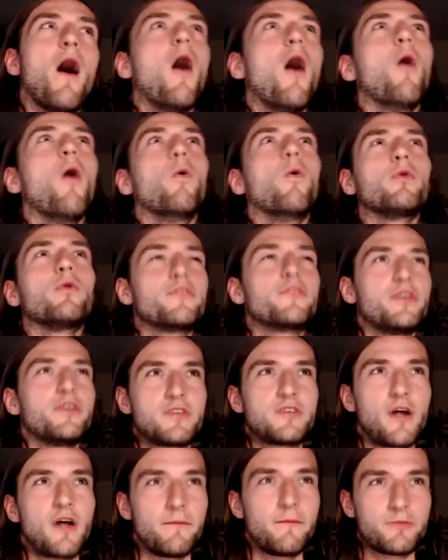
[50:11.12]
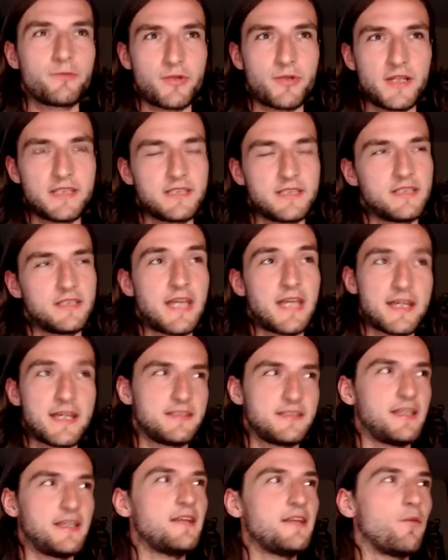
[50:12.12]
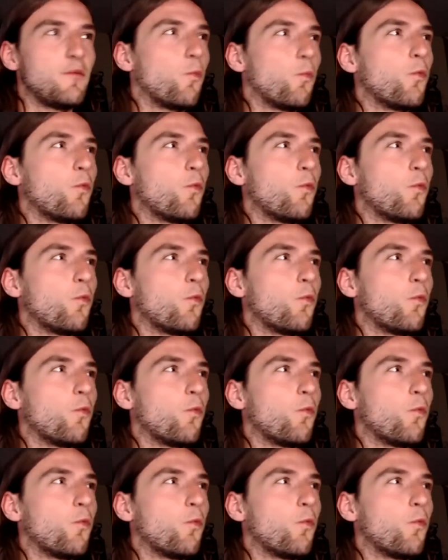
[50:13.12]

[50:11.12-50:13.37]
old and time tested and